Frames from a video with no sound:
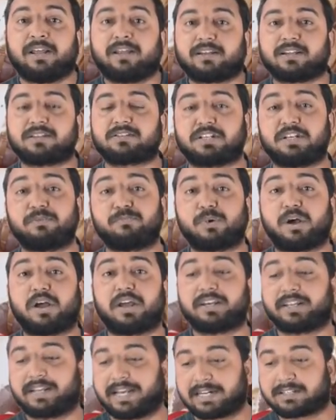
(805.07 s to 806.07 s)
Christy
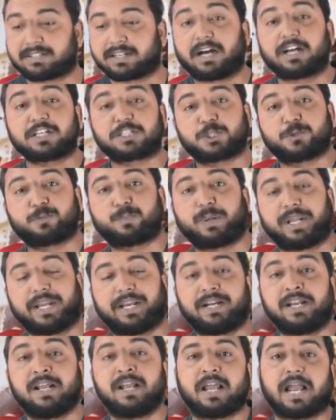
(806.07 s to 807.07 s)
Mahan gets a
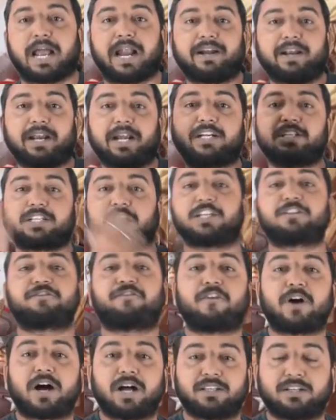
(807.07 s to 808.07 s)
spade and hits his
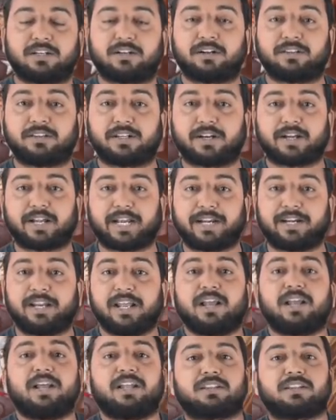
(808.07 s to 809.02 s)
father on the head.